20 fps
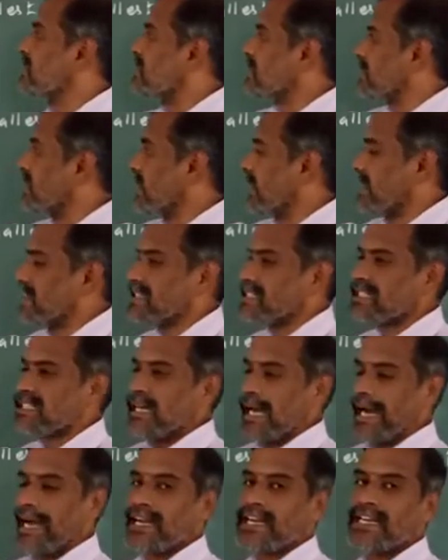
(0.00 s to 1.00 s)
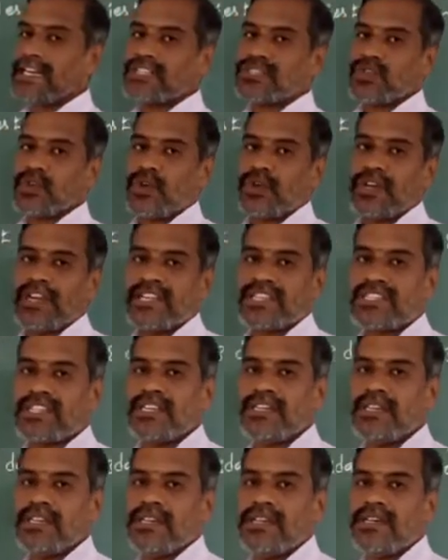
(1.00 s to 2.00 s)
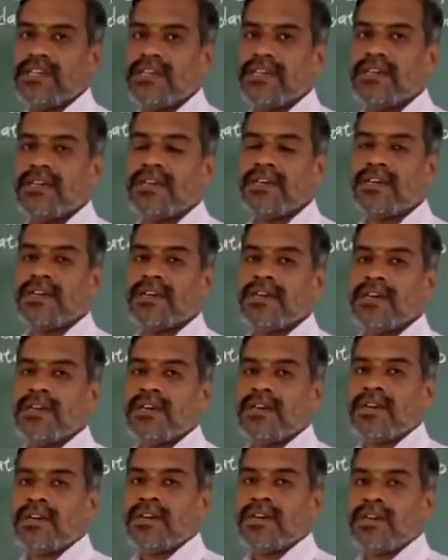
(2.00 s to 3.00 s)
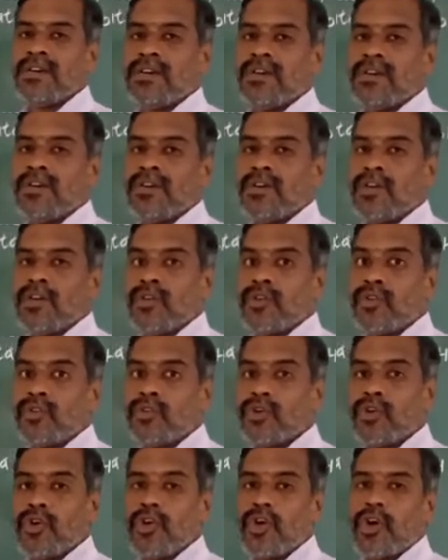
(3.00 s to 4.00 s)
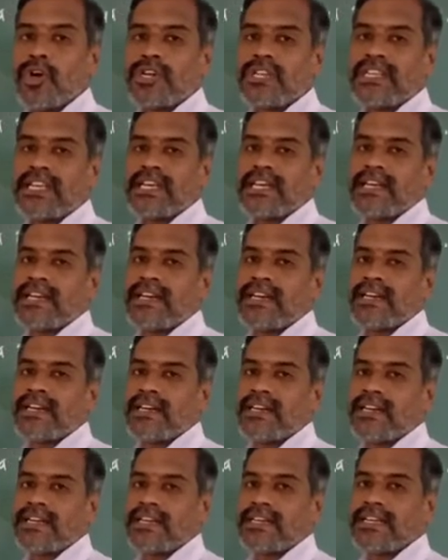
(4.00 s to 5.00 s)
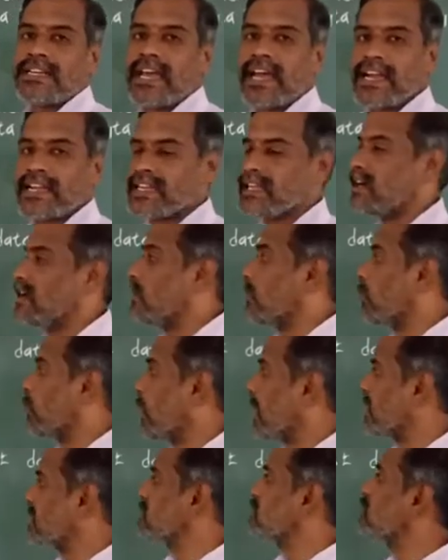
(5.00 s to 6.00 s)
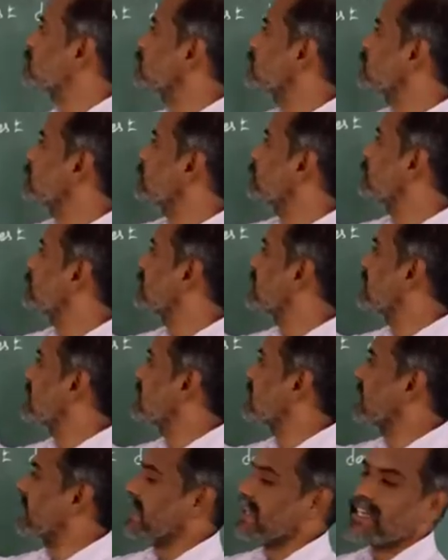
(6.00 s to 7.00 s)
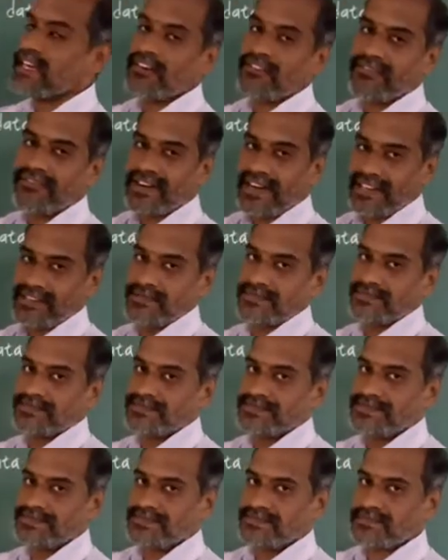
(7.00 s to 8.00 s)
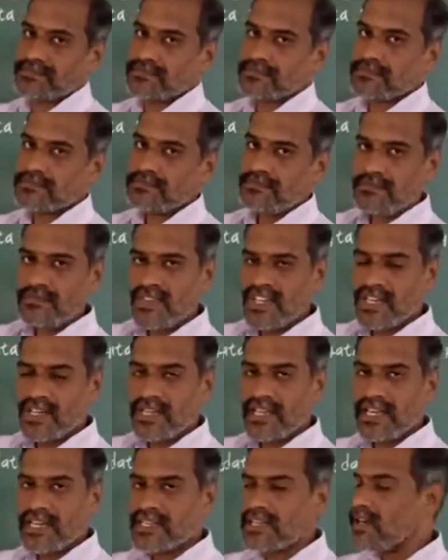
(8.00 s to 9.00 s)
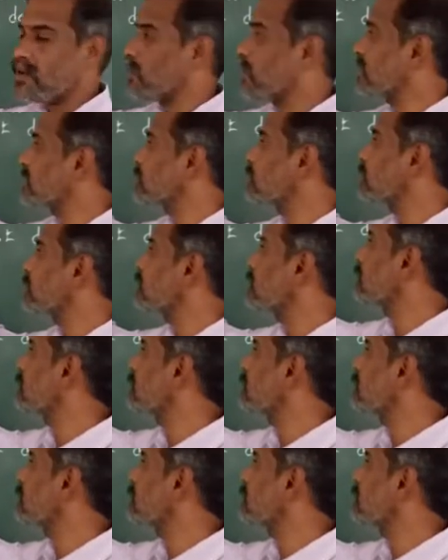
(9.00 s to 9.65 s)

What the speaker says: Next, address location to load the data 1 to data 5. Data 1 to